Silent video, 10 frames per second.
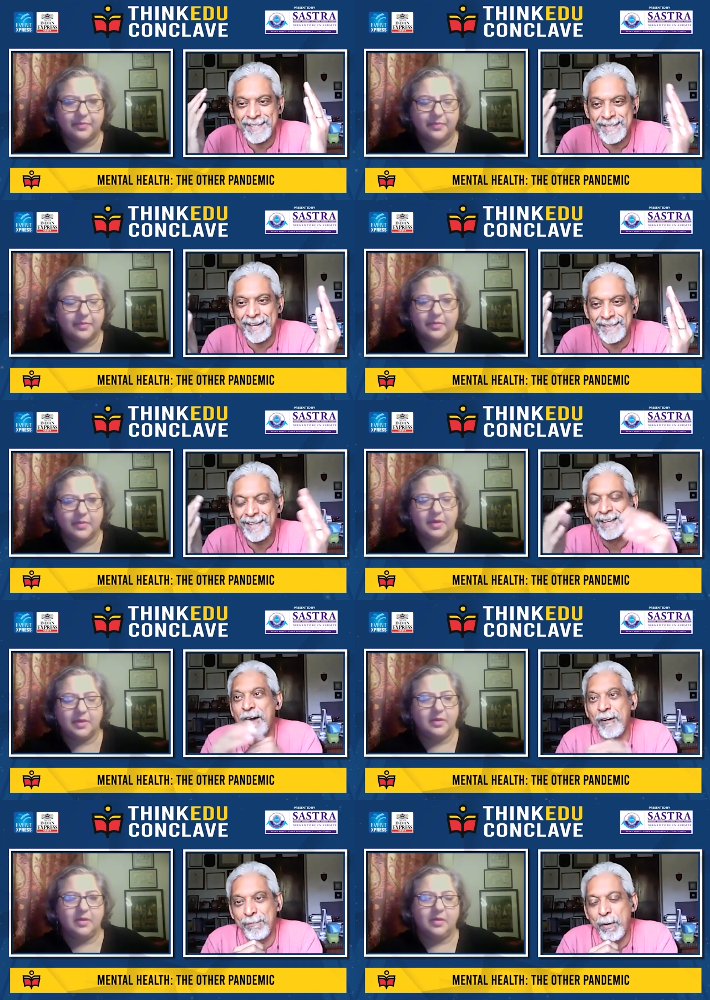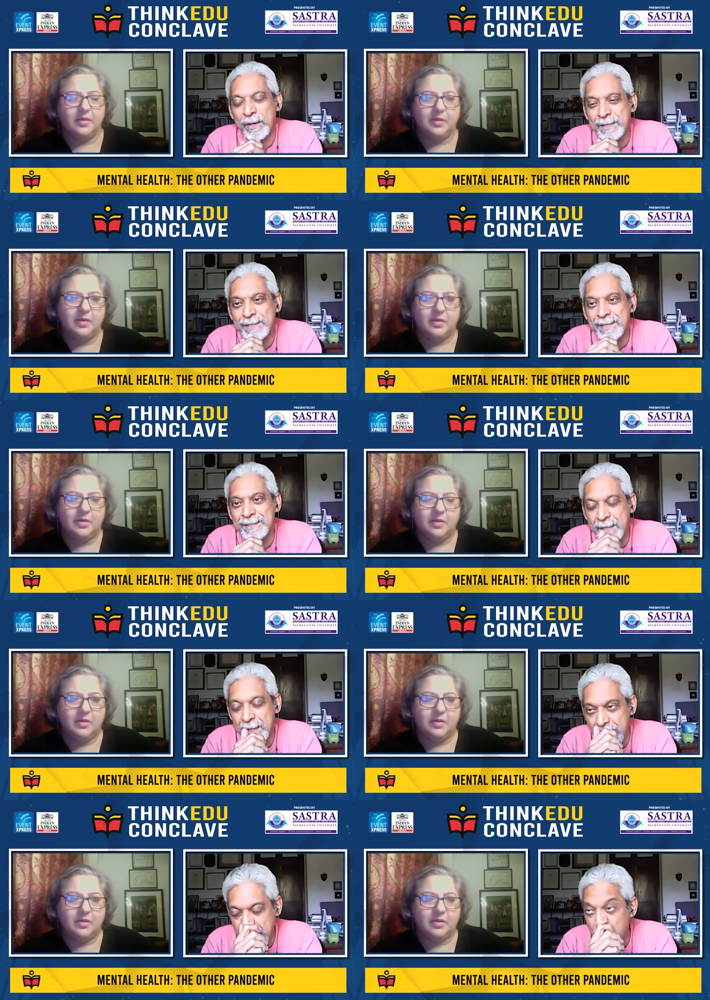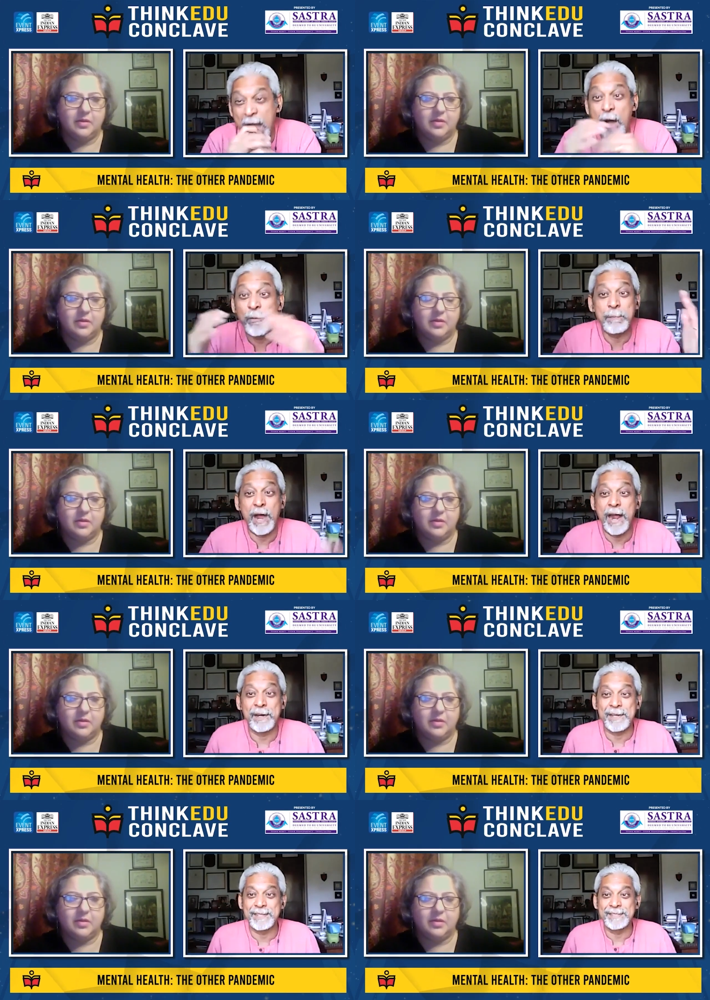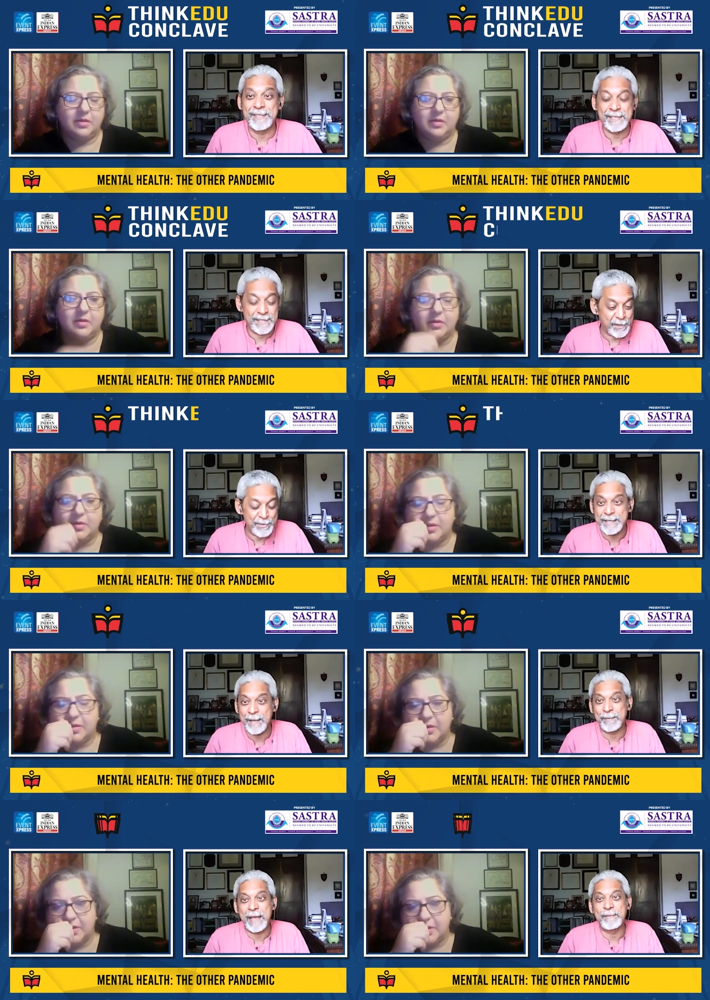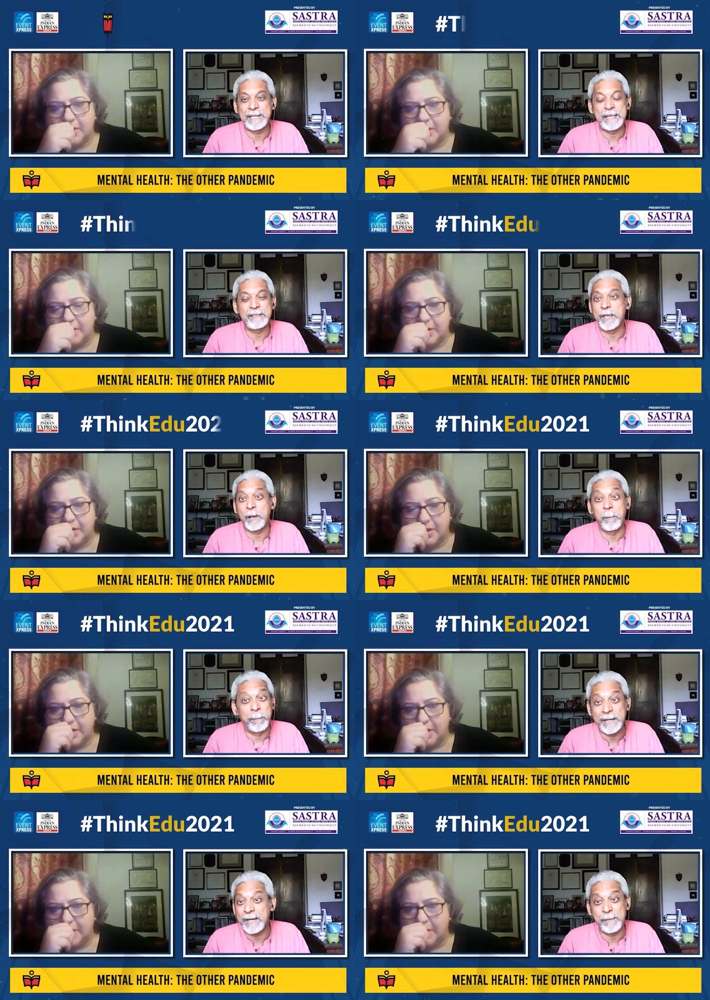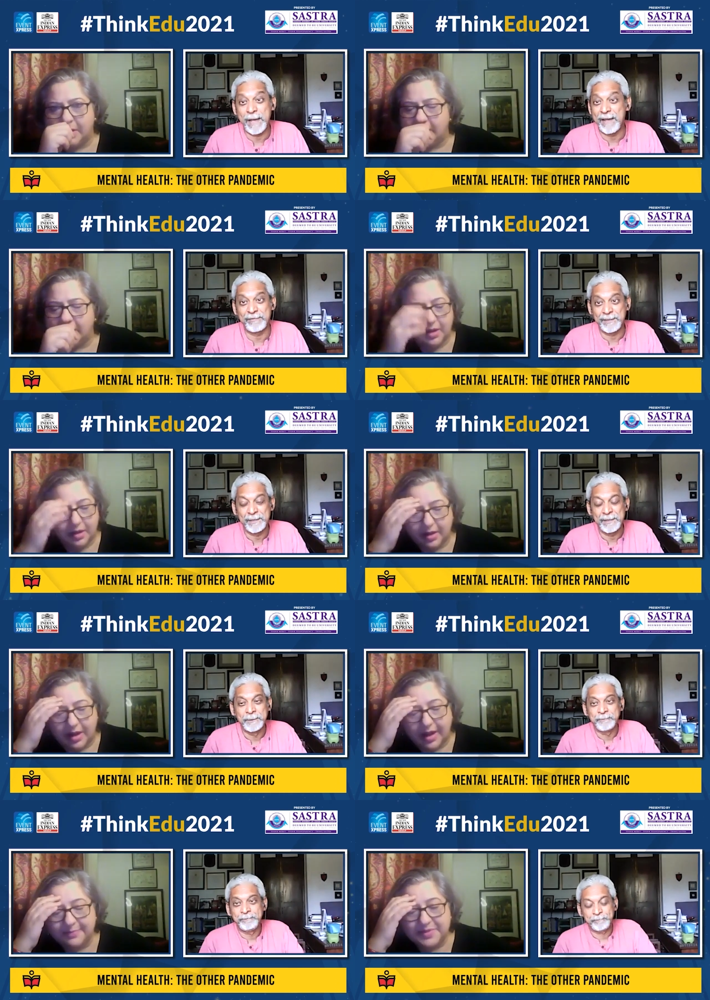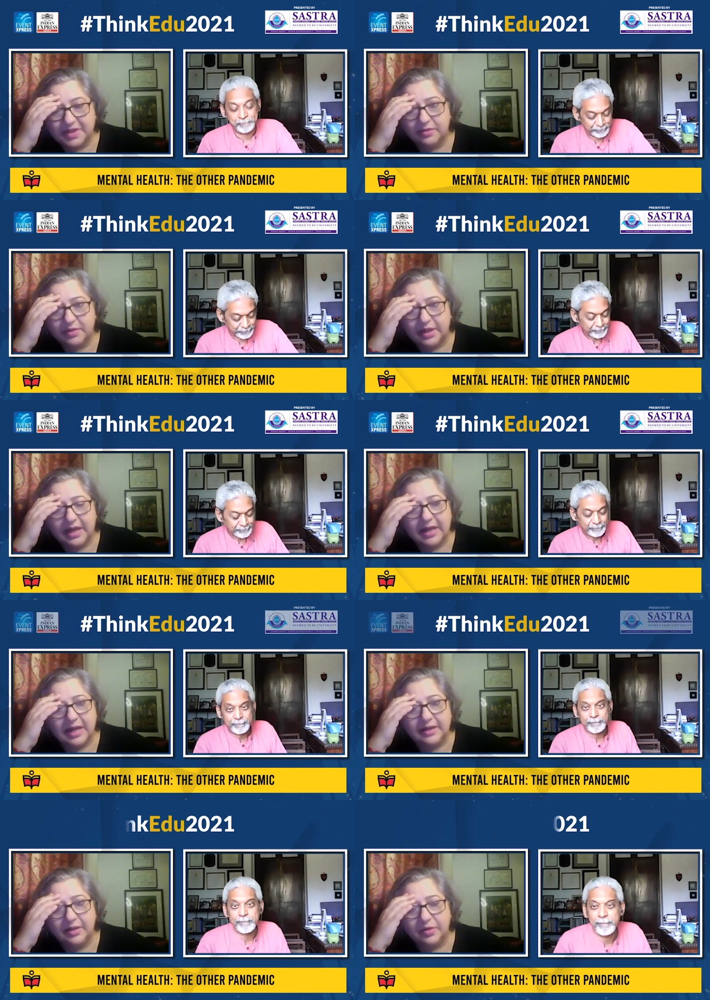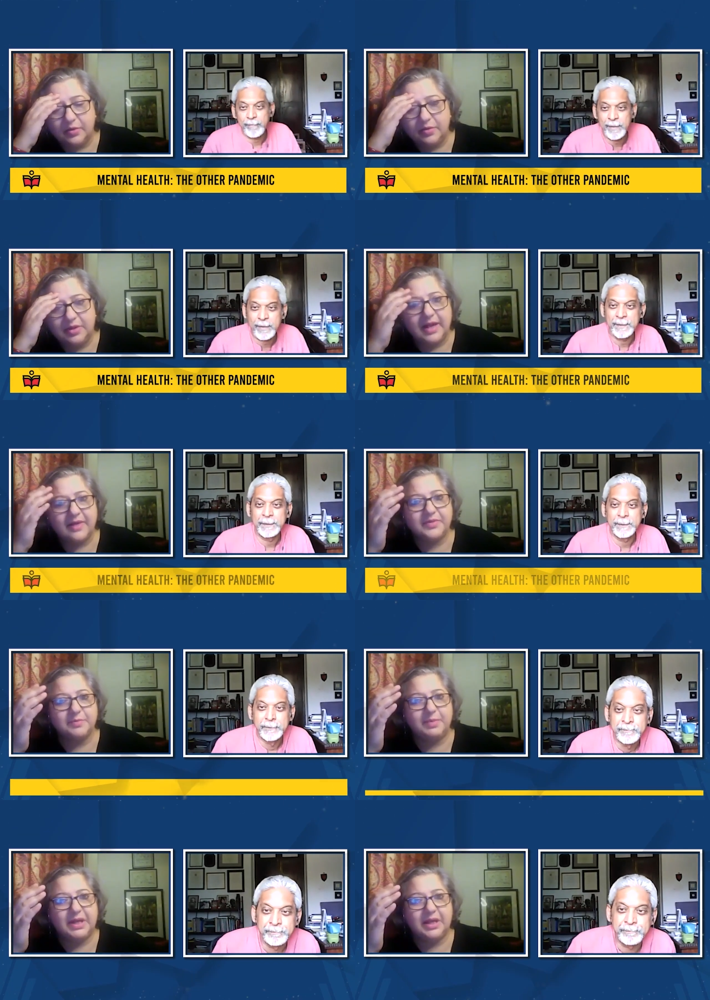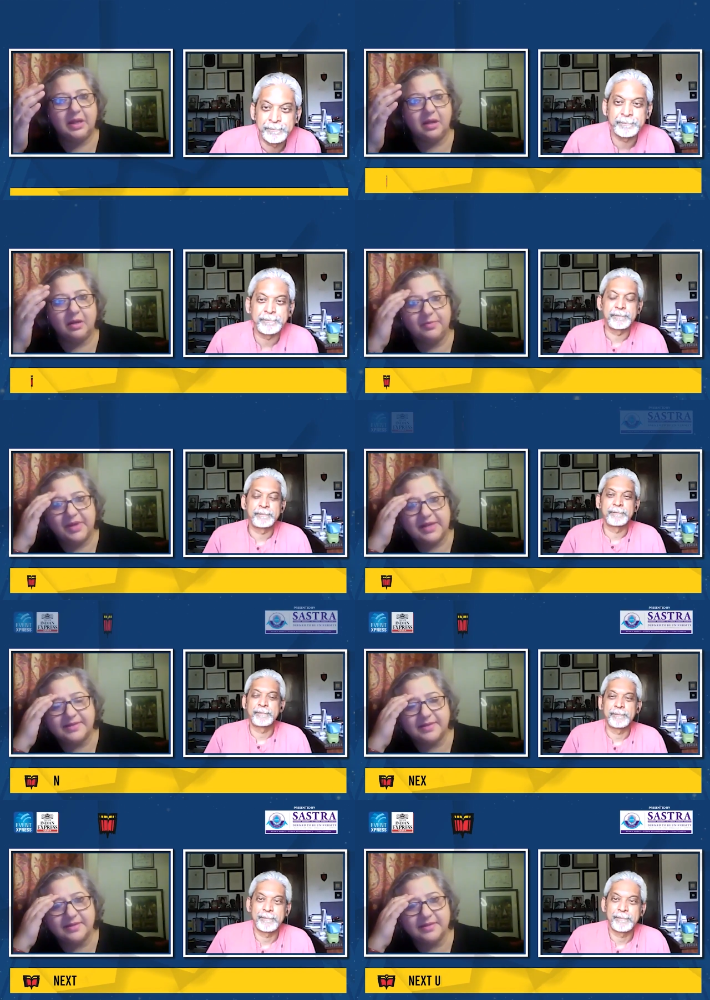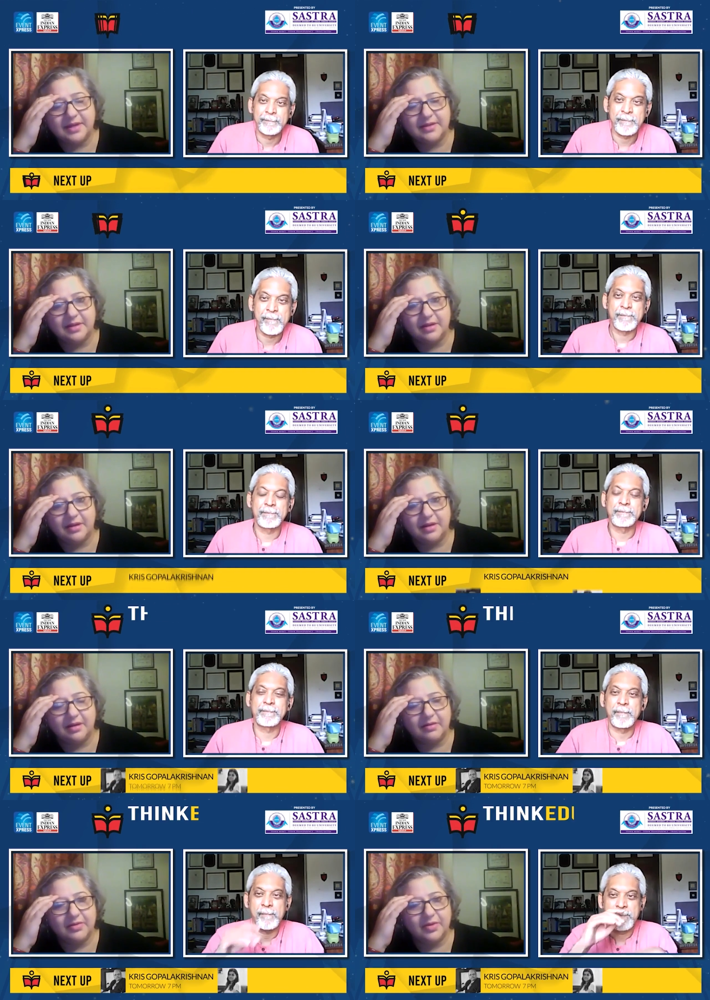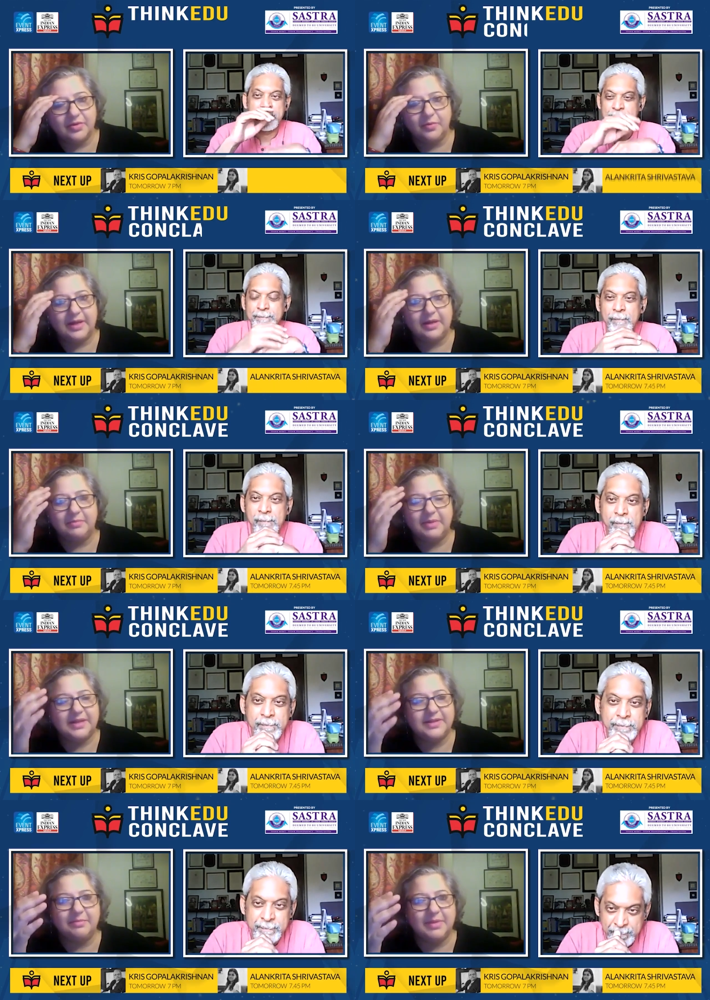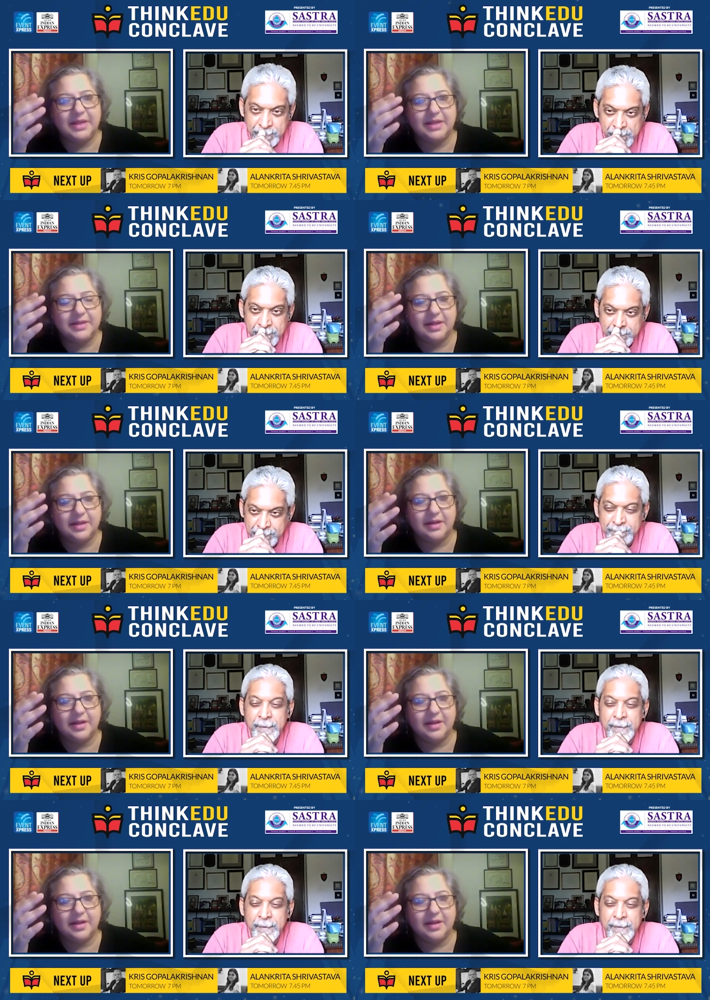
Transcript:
Speaker 1: set of policies. Uh, you know, how we prioritize in this country sometimes leaves me completely baffled.
Speaker 2: Absolutely. And I think you only have to be uh, present at, uh, you know, when a midday meal uh,